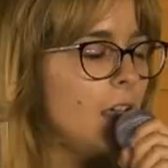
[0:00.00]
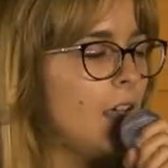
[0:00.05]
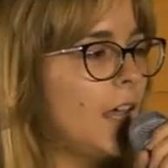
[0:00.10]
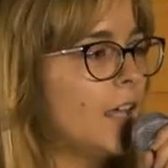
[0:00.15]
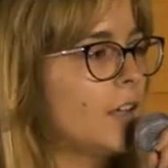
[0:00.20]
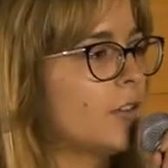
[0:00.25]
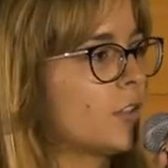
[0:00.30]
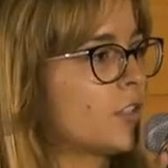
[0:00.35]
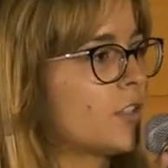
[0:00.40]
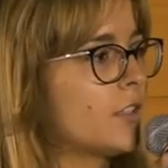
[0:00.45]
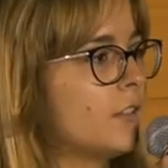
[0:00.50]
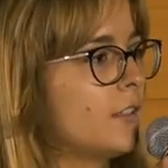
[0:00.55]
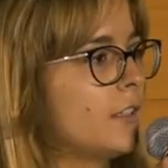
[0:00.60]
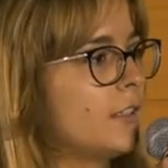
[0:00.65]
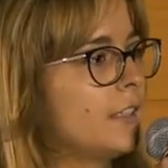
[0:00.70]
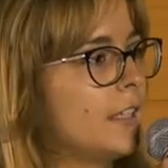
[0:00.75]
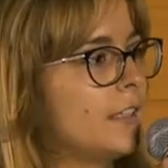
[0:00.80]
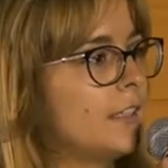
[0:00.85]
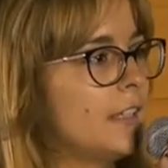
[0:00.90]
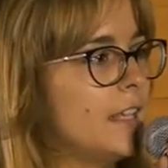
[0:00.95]
I consider
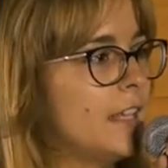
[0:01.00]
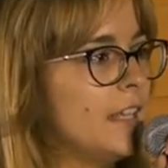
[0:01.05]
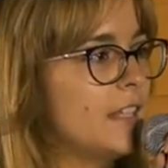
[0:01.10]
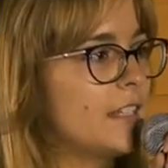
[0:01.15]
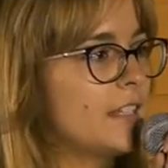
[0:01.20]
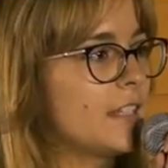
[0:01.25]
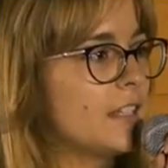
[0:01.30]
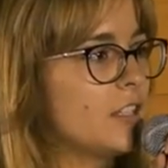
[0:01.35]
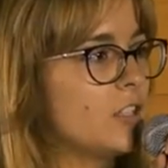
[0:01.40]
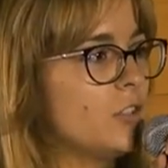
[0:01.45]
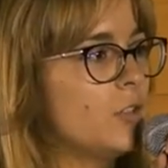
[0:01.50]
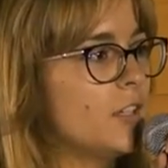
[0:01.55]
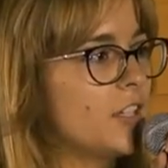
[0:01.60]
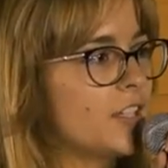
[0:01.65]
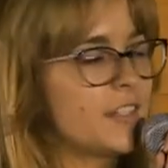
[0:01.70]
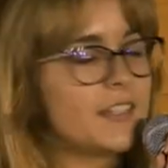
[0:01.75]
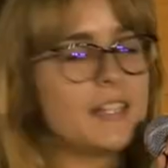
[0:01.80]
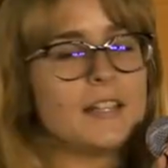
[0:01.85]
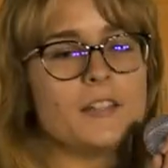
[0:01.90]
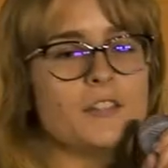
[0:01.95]
that you're
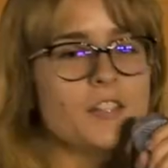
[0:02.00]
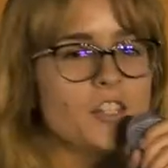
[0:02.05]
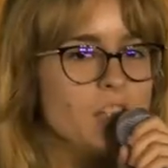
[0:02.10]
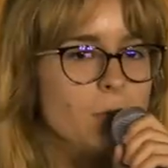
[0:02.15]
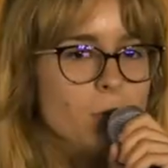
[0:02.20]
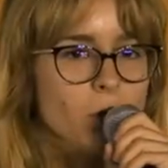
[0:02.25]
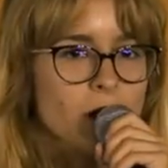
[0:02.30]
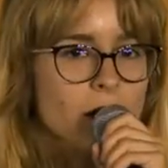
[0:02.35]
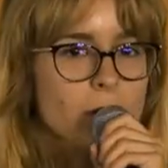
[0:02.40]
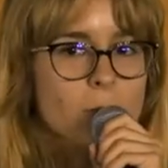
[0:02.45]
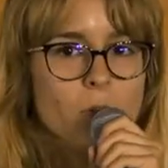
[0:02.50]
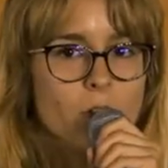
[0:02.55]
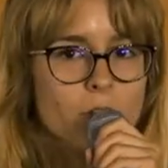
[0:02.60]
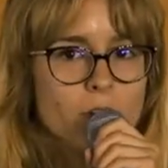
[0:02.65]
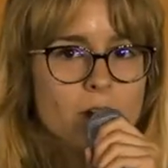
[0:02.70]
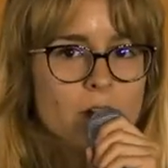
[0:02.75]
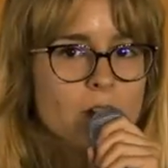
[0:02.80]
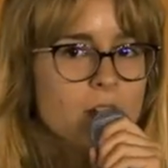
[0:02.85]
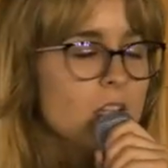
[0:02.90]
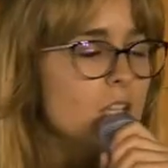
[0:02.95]
still in the hegemonic
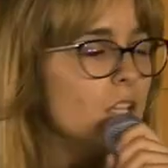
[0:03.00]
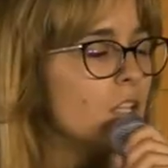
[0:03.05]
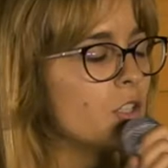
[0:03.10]
model,